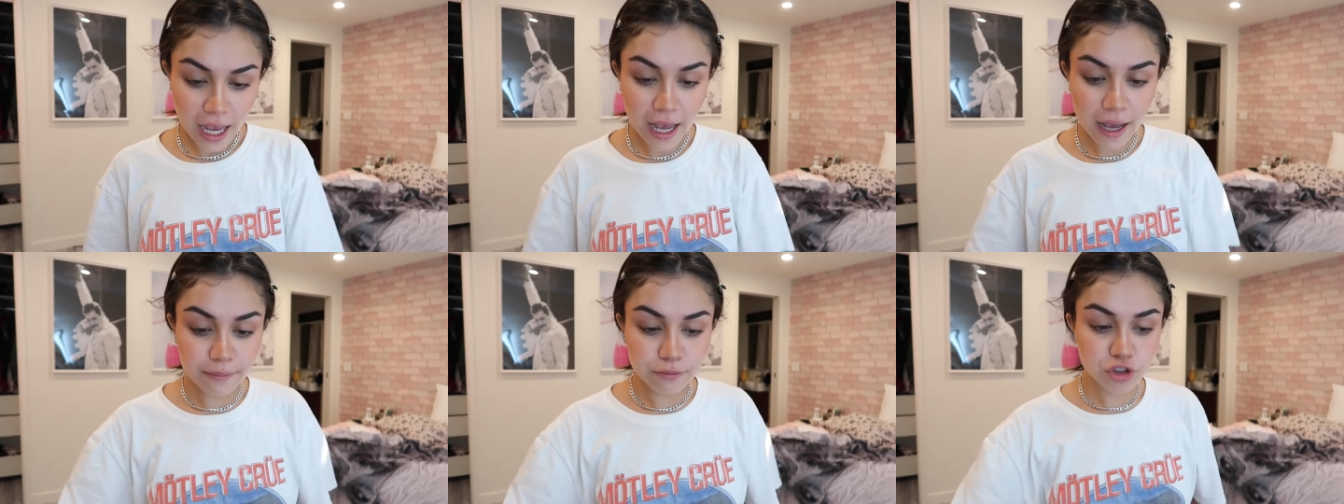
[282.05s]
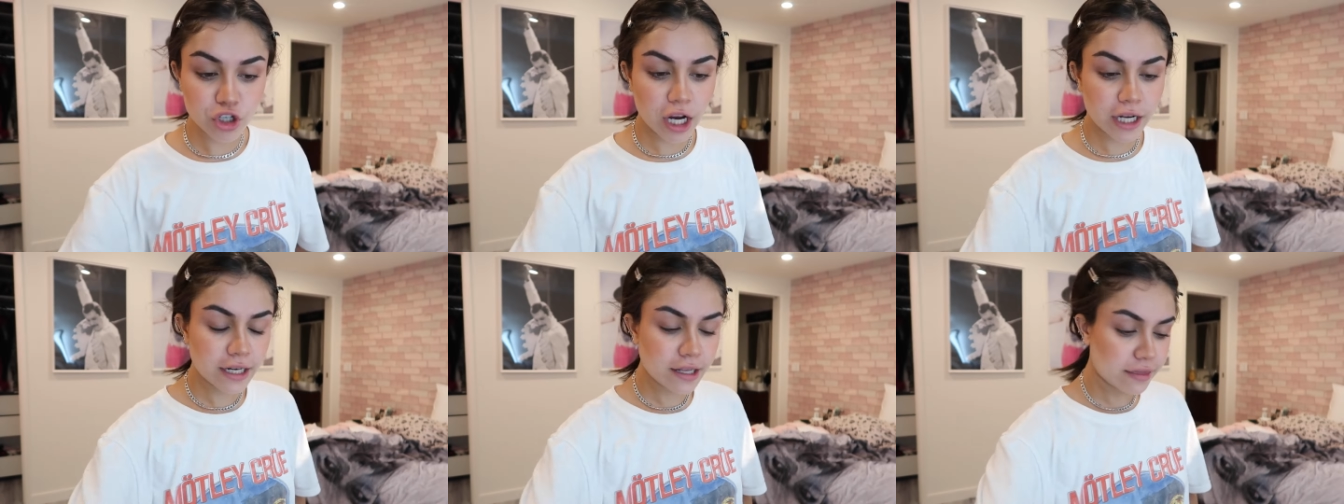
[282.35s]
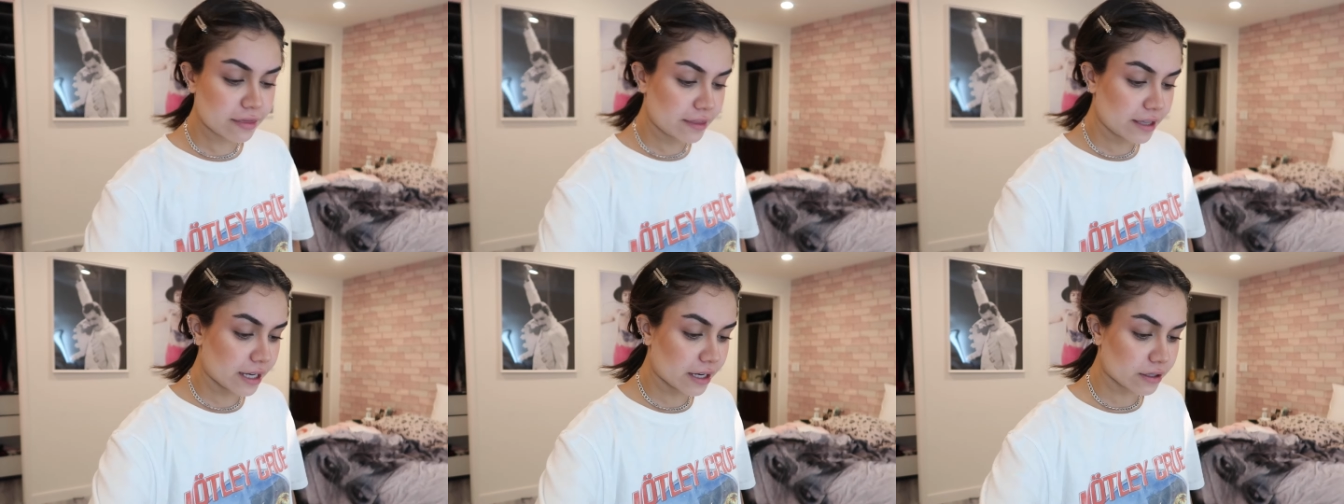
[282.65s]
I'm
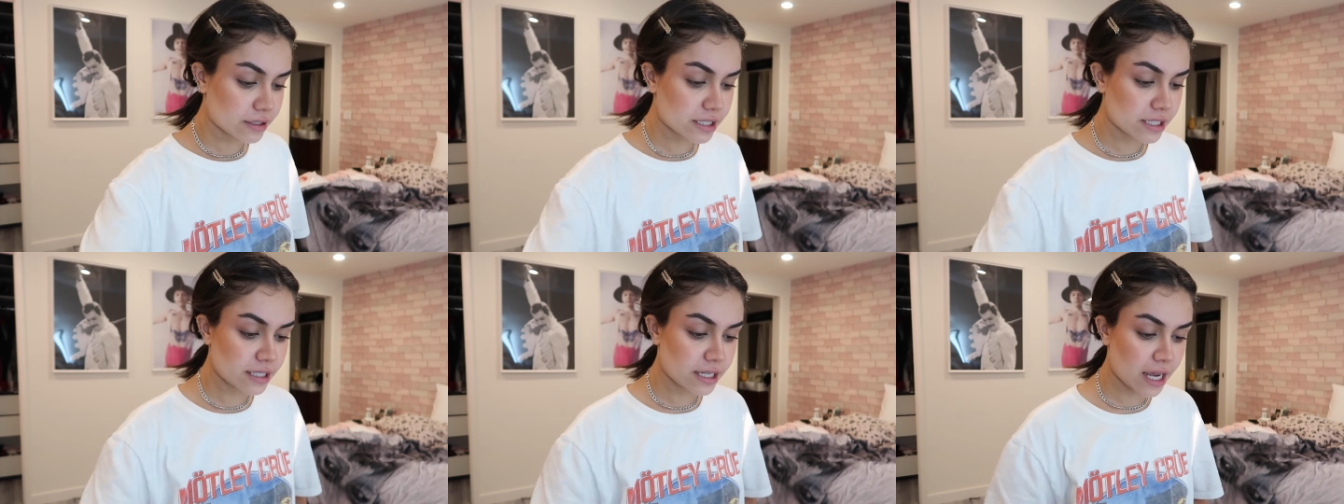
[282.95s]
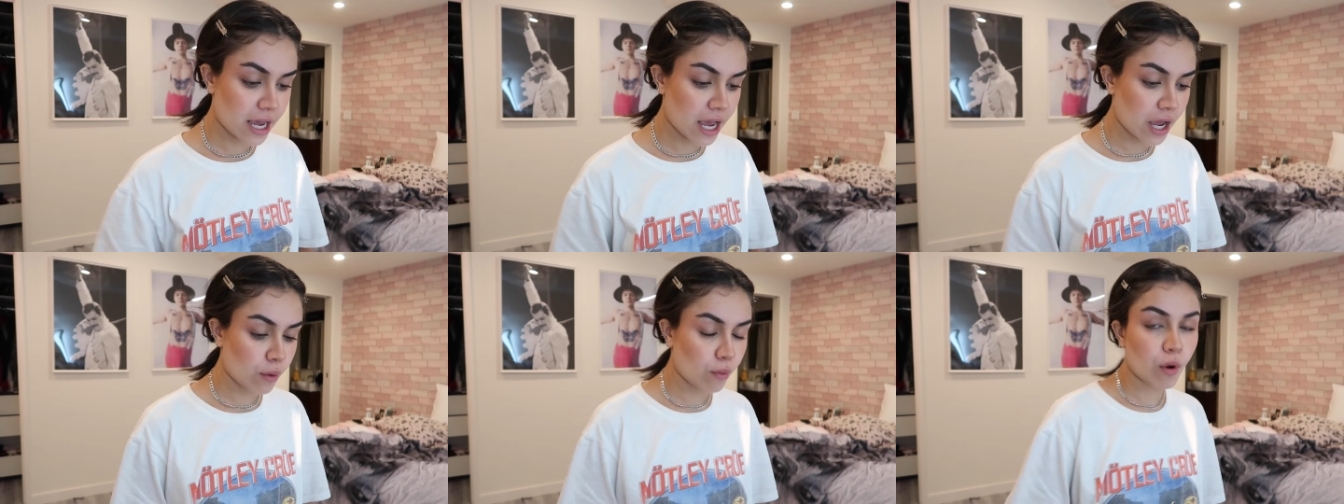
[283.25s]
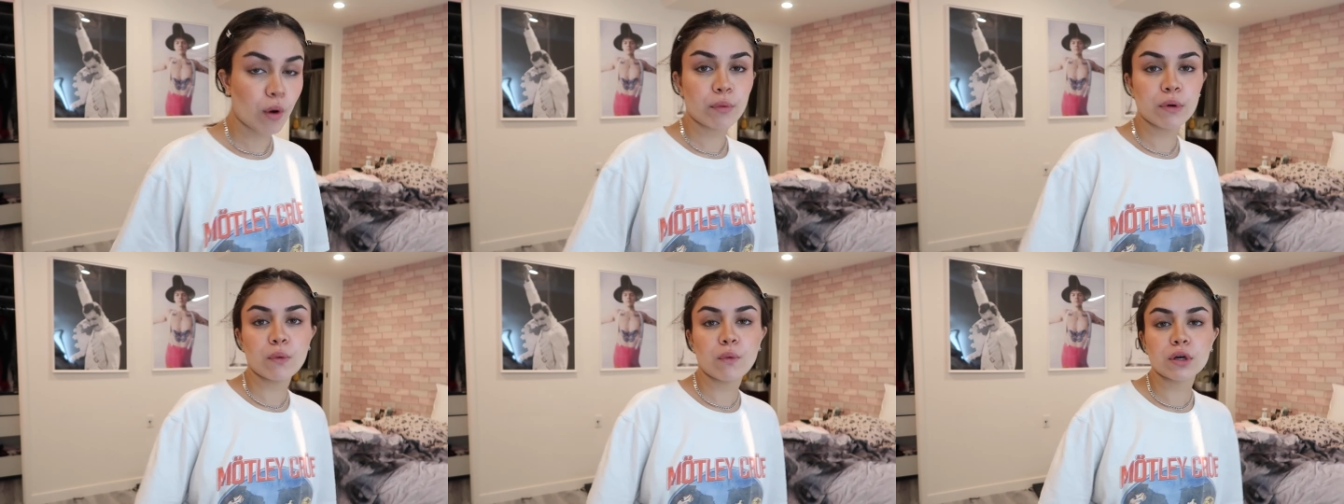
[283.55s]
trying to think today
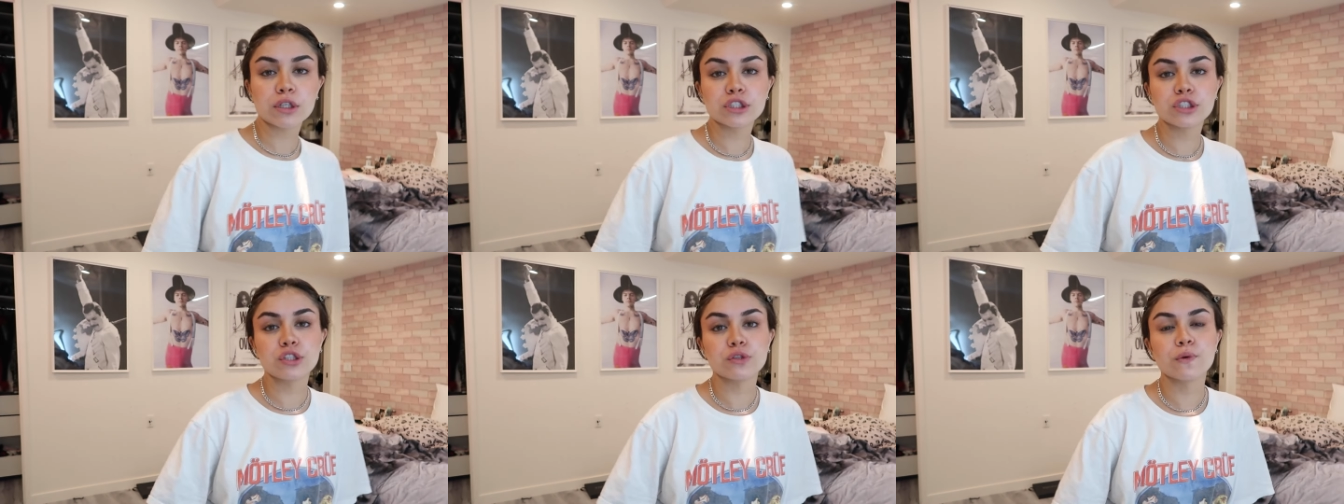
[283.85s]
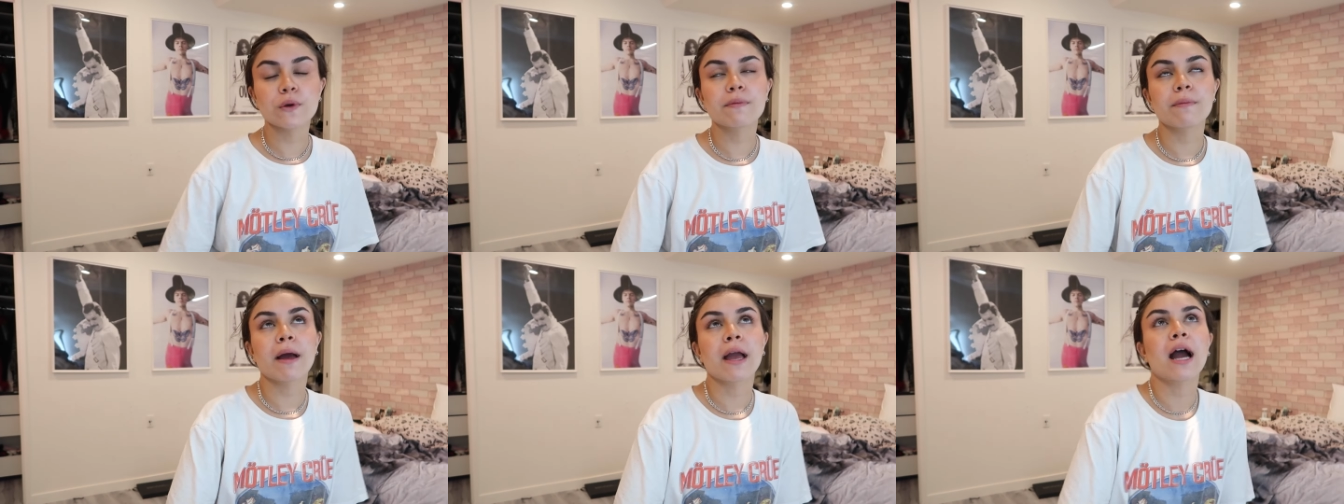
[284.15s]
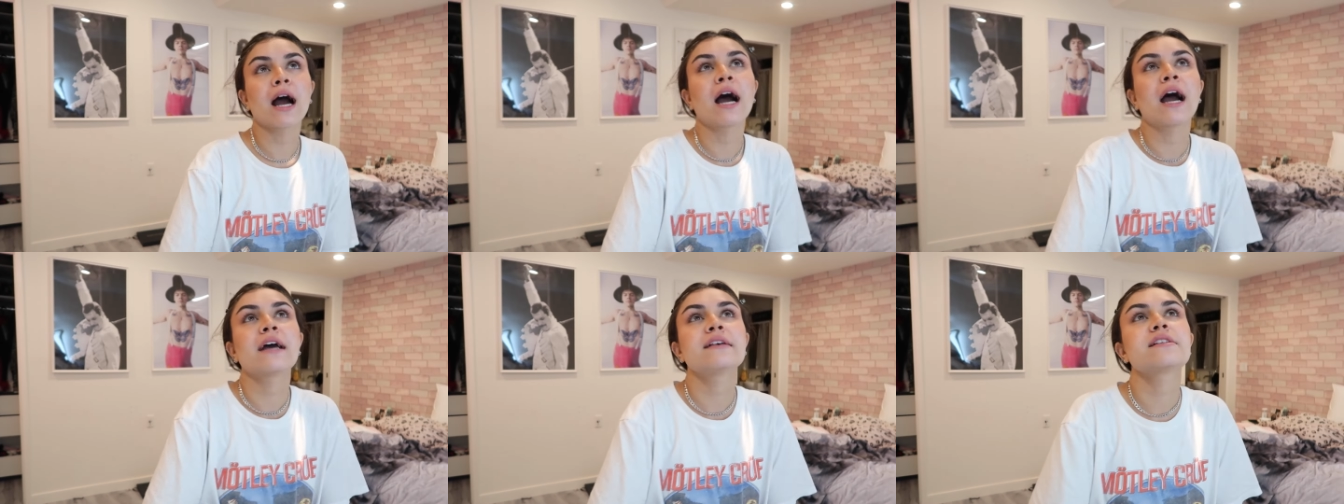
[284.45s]
what we want to do with my
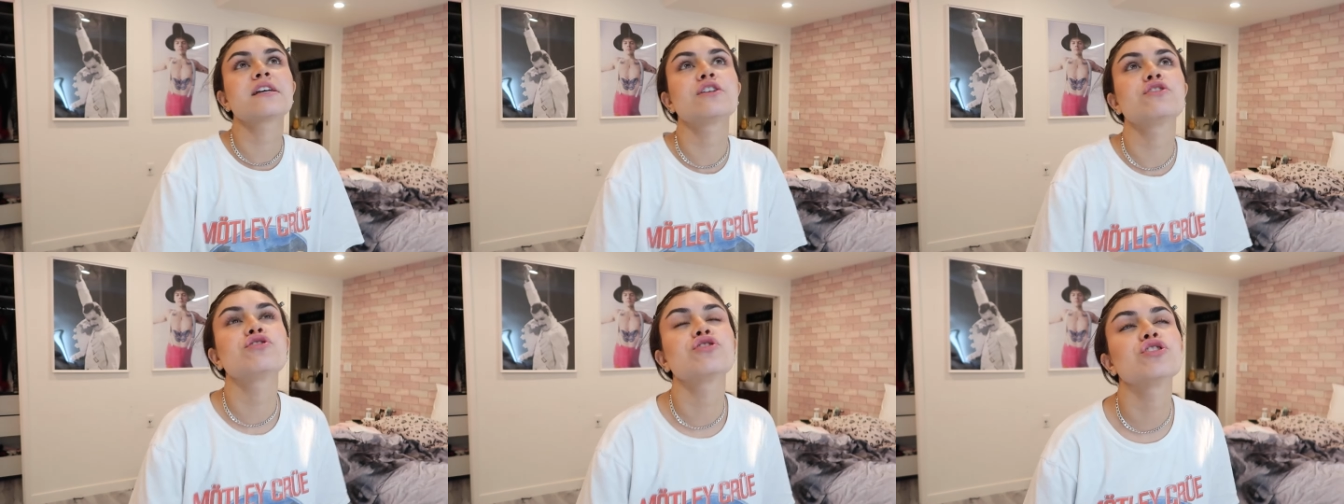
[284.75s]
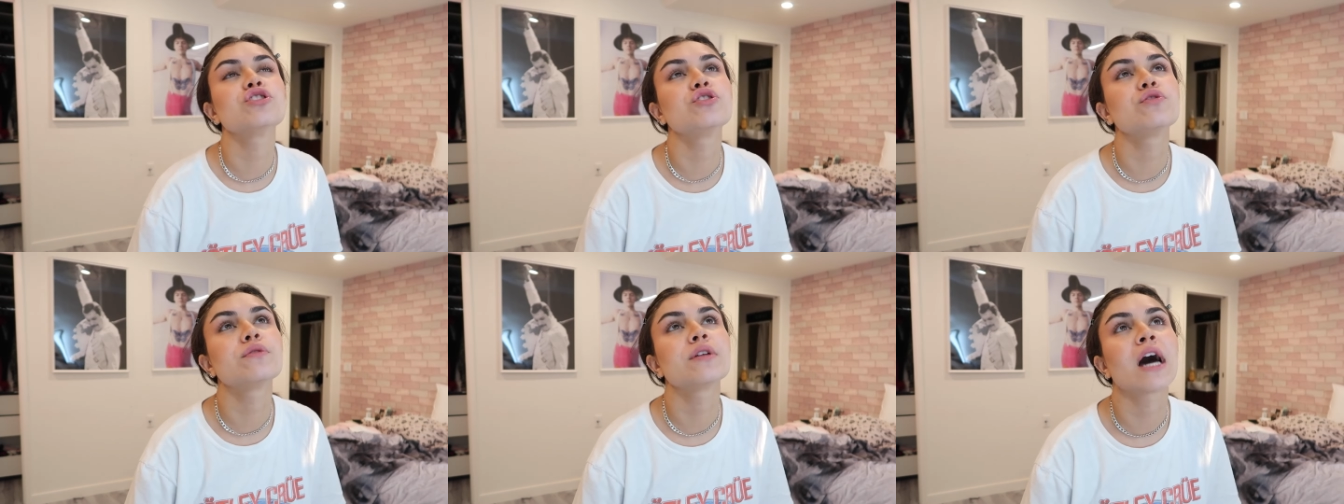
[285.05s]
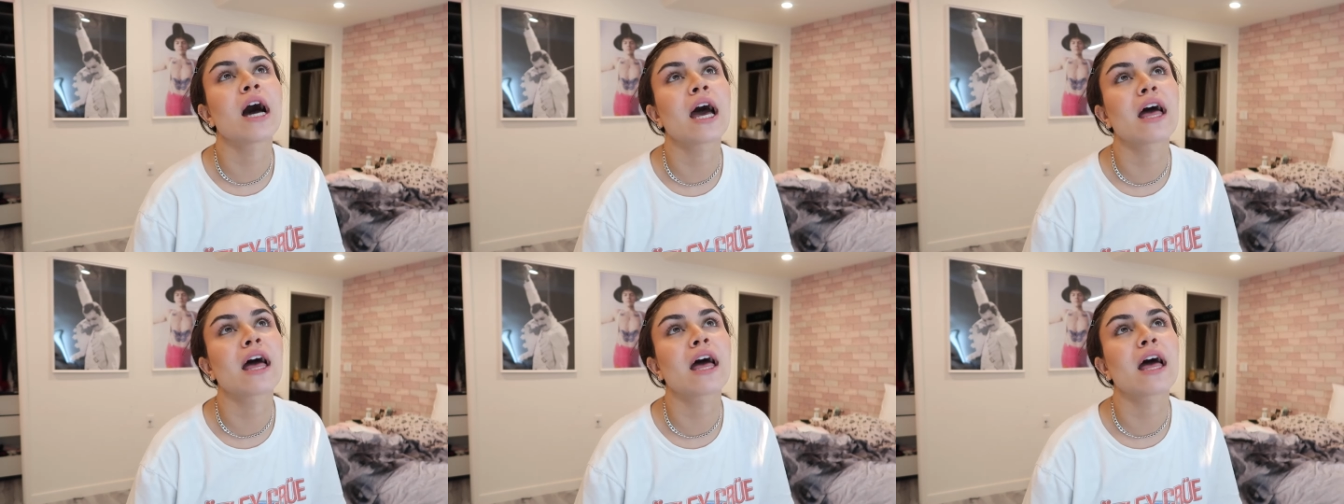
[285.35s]
eyes. I usually do an